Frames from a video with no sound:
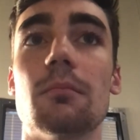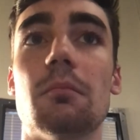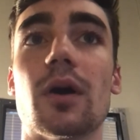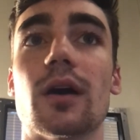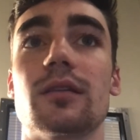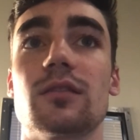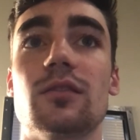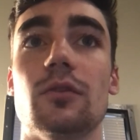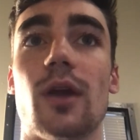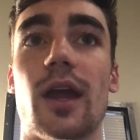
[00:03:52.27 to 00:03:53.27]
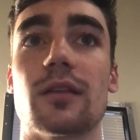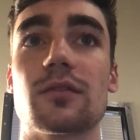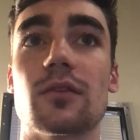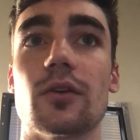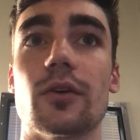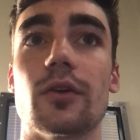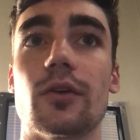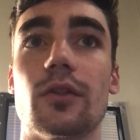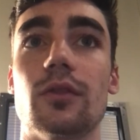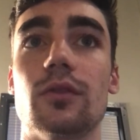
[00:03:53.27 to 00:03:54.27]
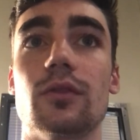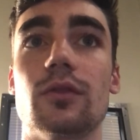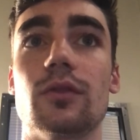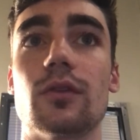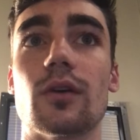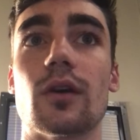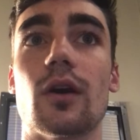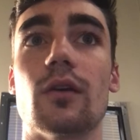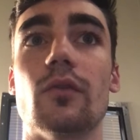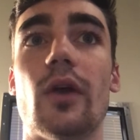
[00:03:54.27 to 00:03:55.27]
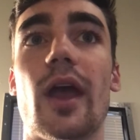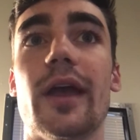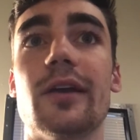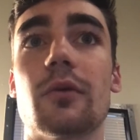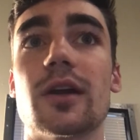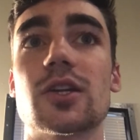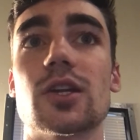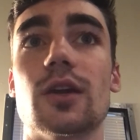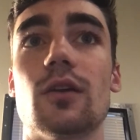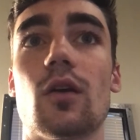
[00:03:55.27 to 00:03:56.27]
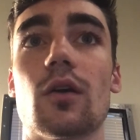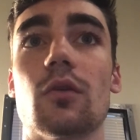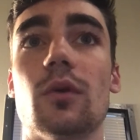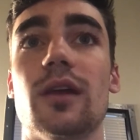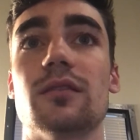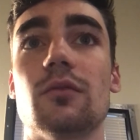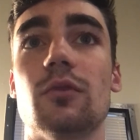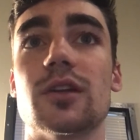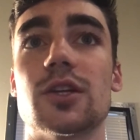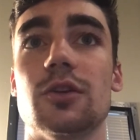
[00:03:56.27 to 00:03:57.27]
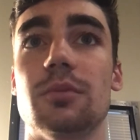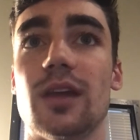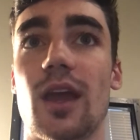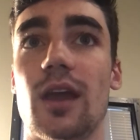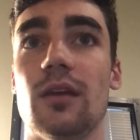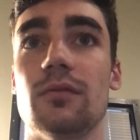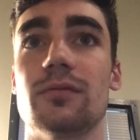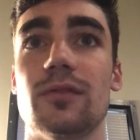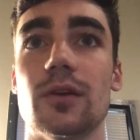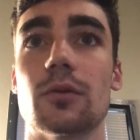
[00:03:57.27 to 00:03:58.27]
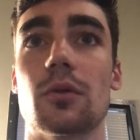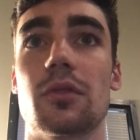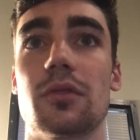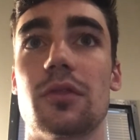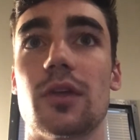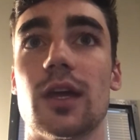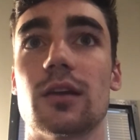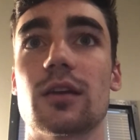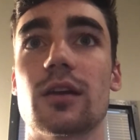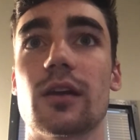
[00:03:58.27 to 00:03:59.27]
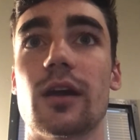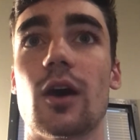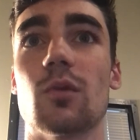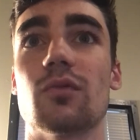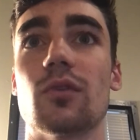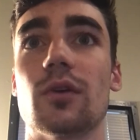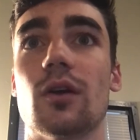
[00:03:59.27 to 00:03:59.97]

But to answer the A question, are the ways in which you behave, feel, think helpful in